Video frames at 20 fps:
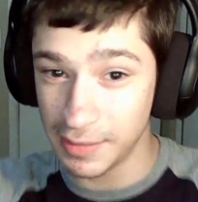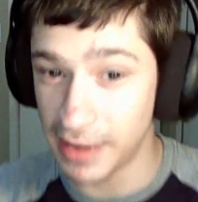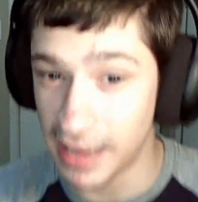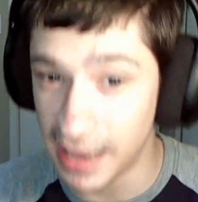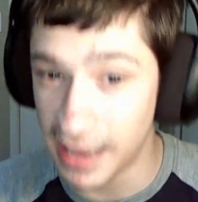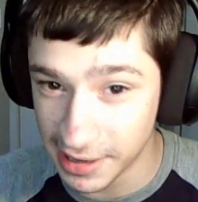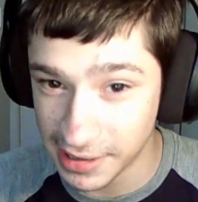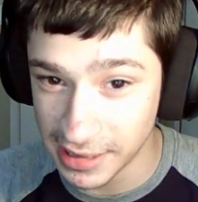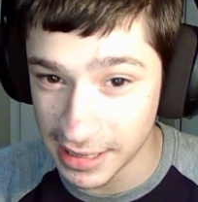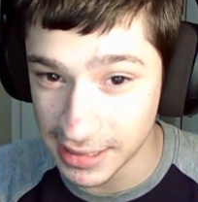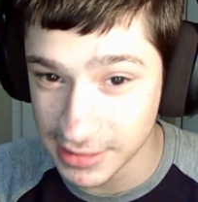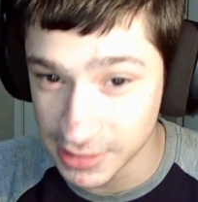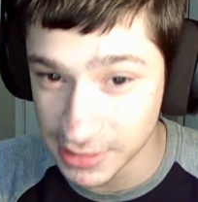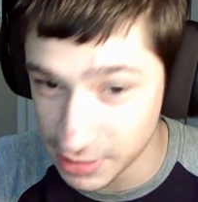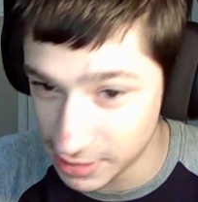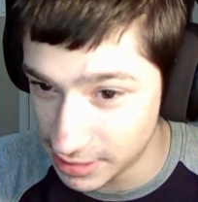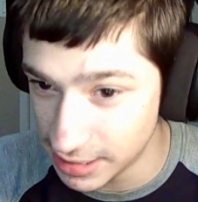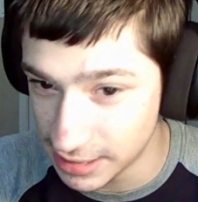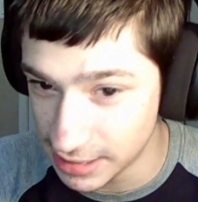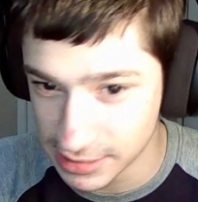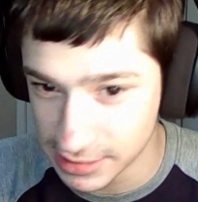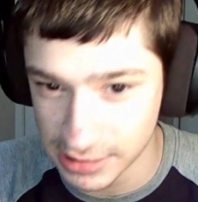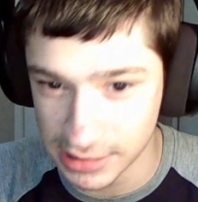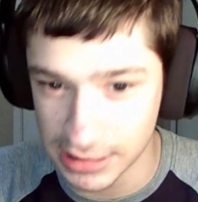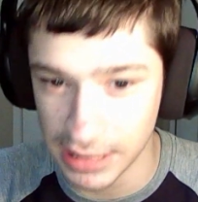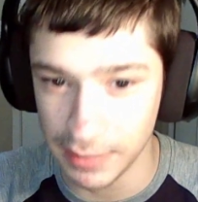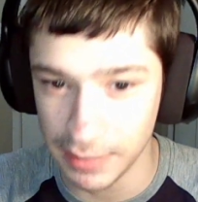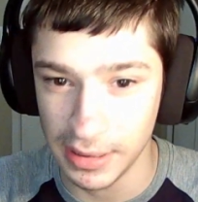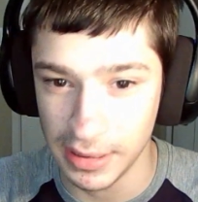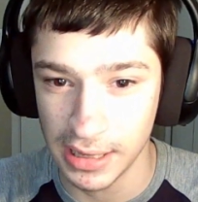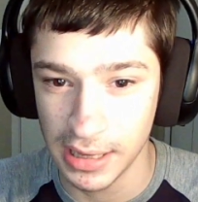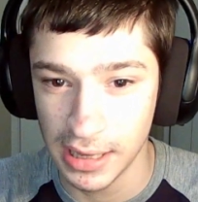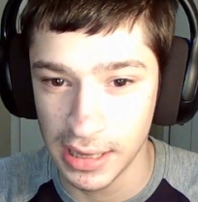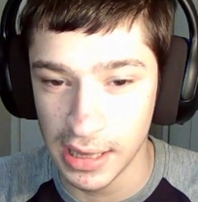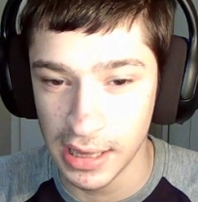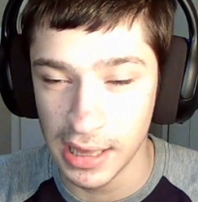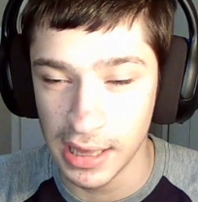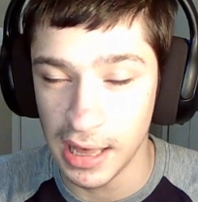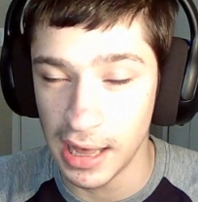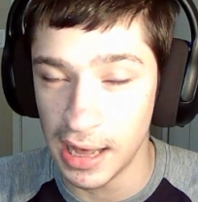higher now, so you guys can see me
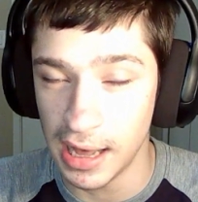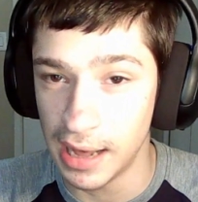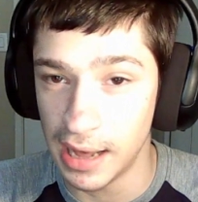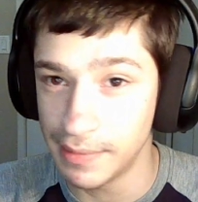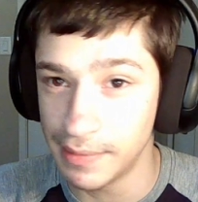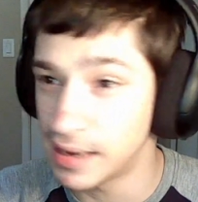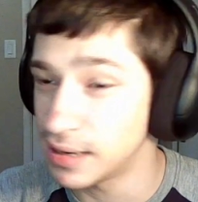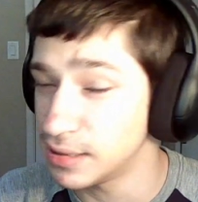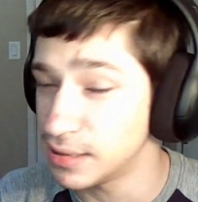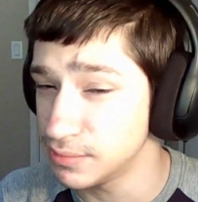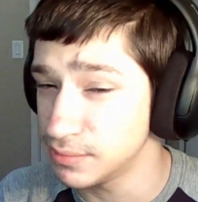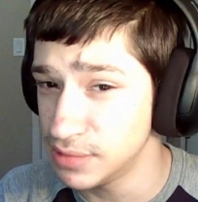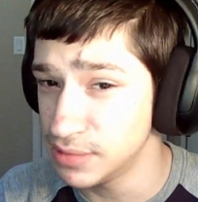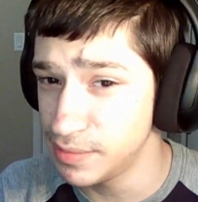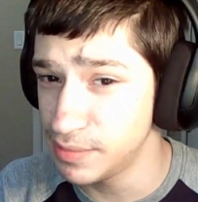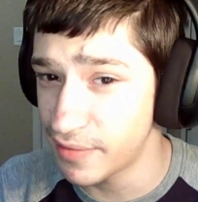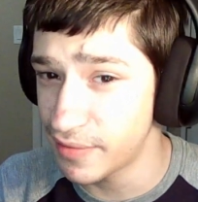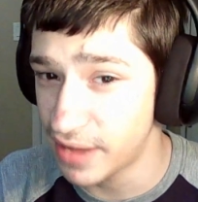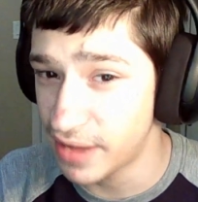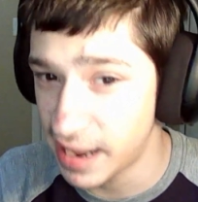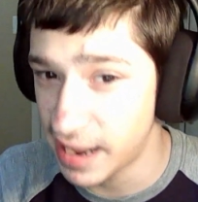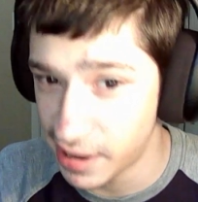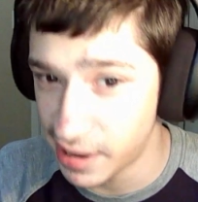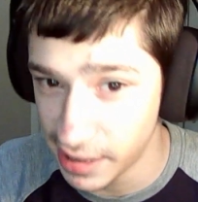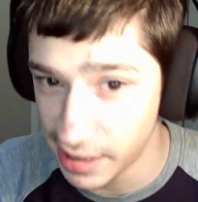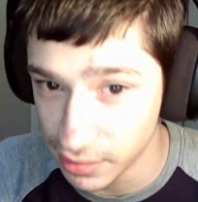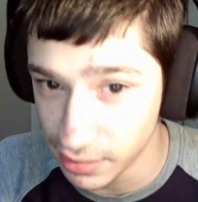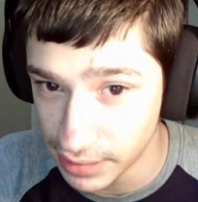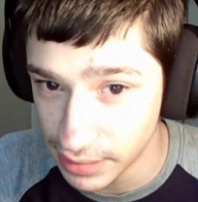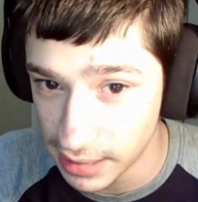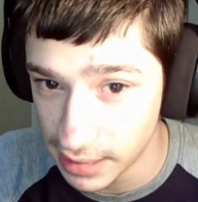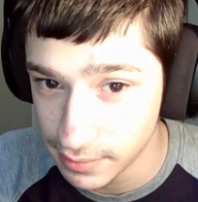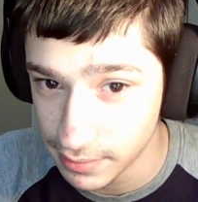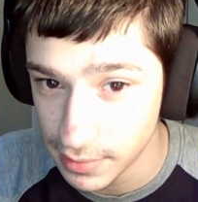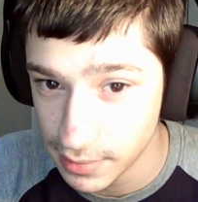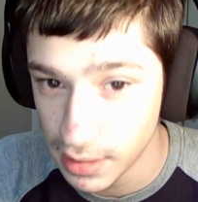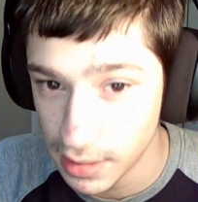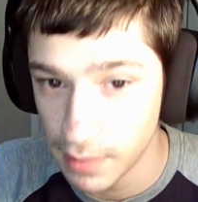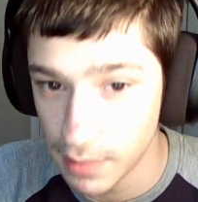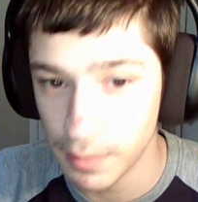uh, at a little bit of a higher angle now.
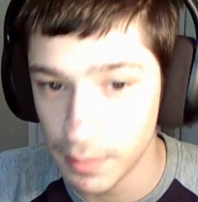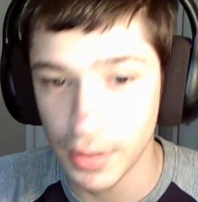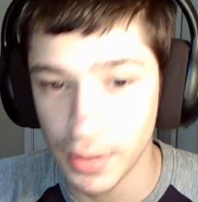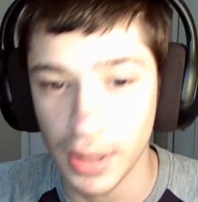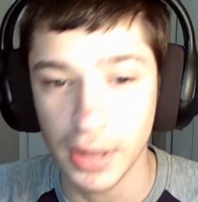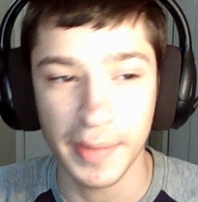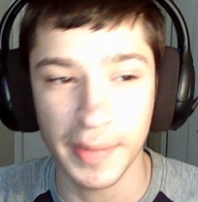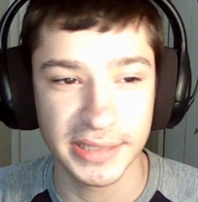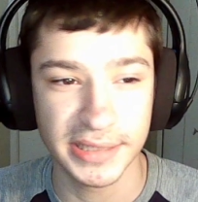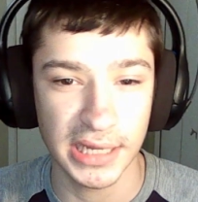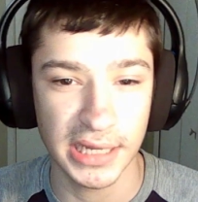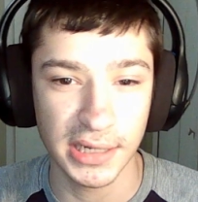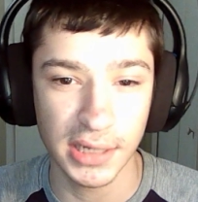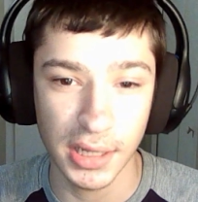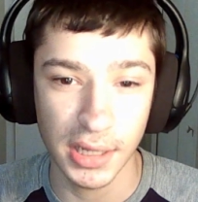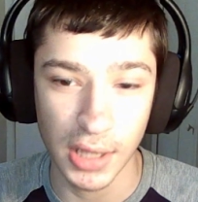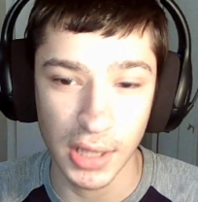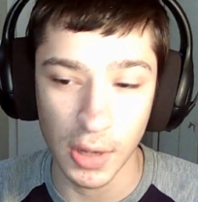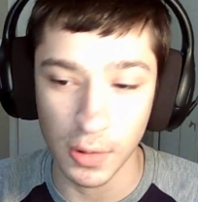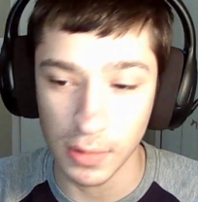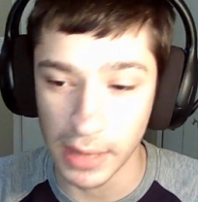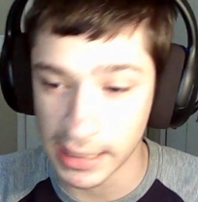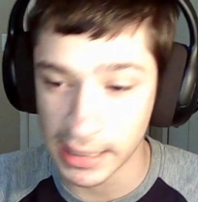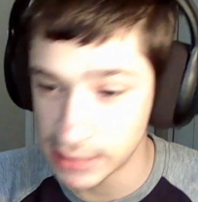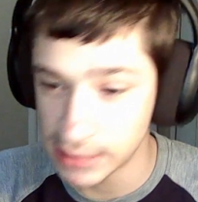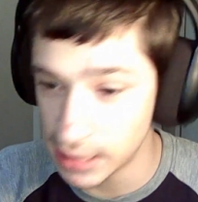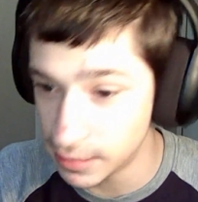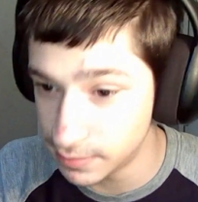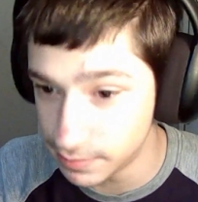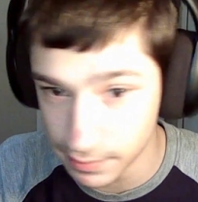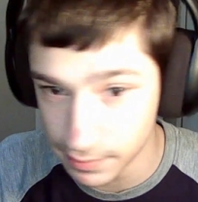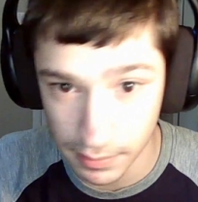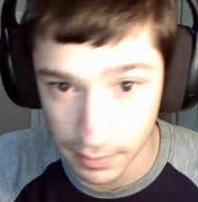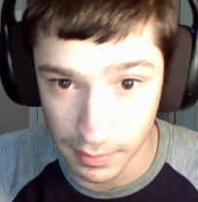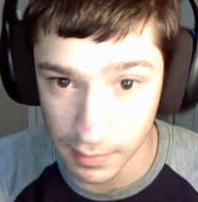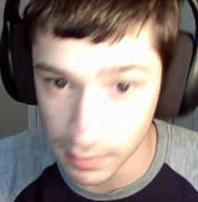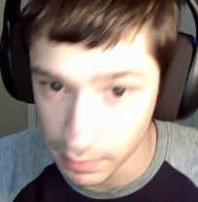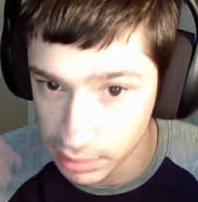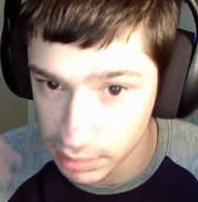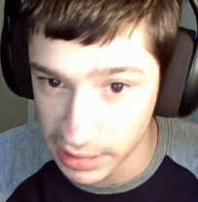But with all that being said and done, though, like I said,
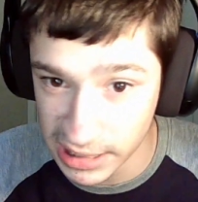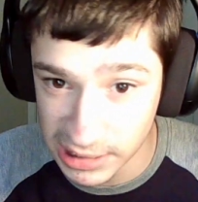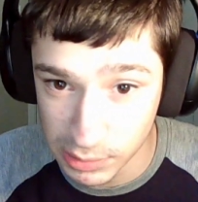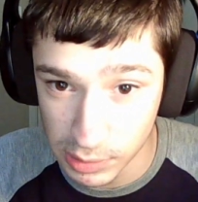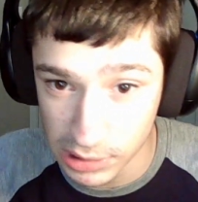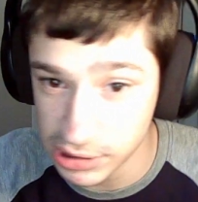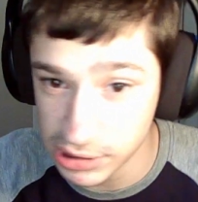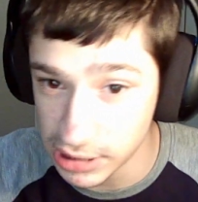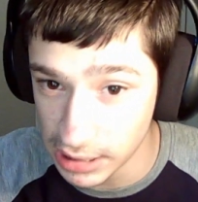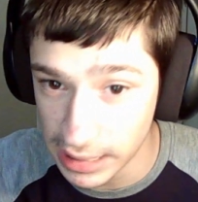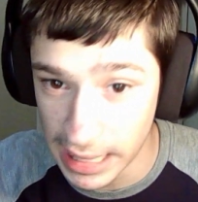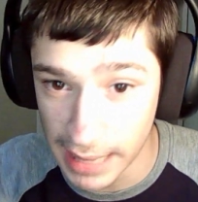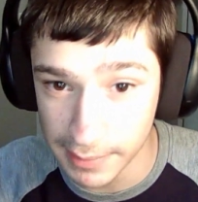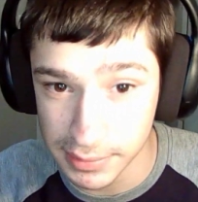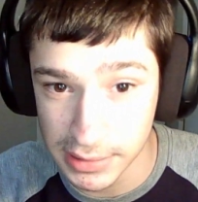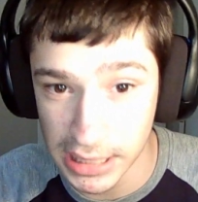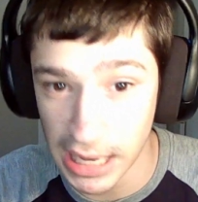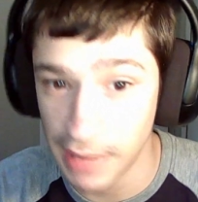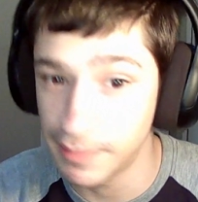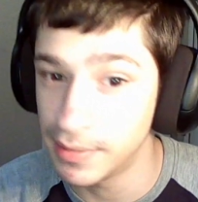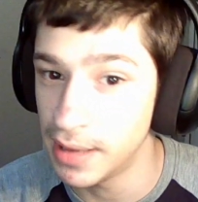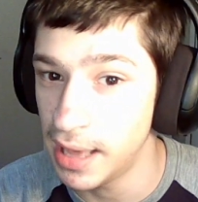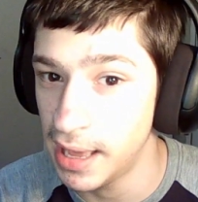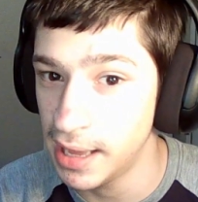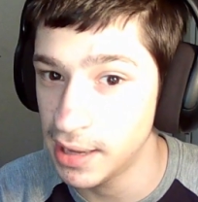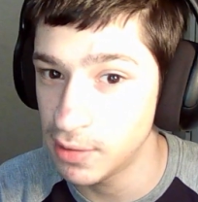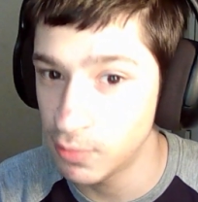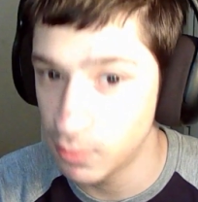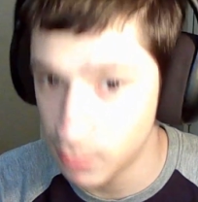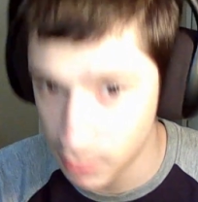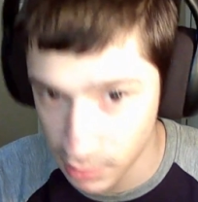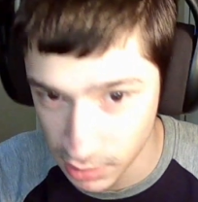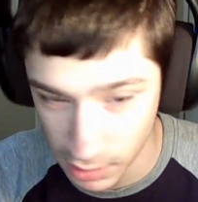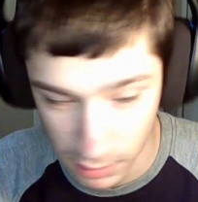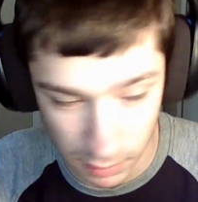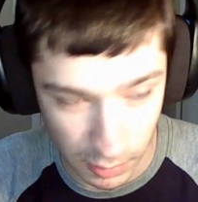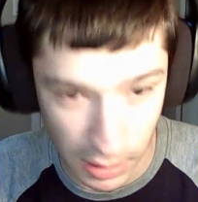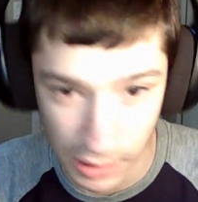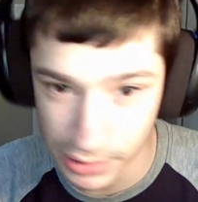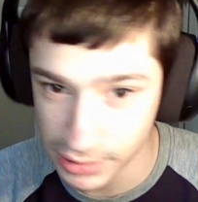Please wish the laptop a you know
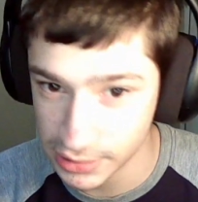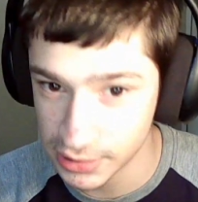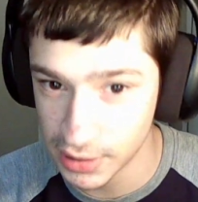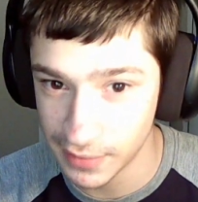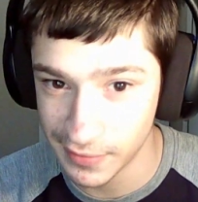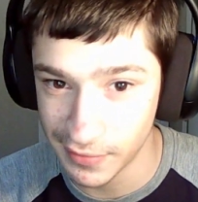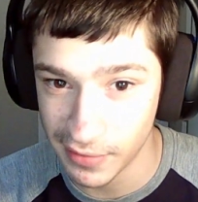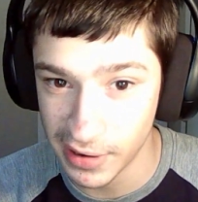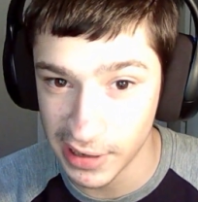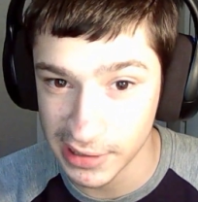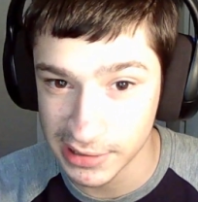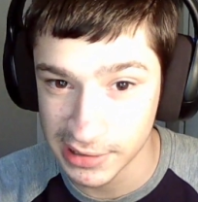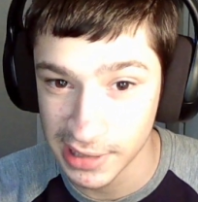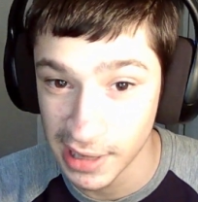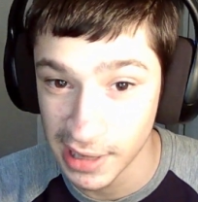well-deserved rest.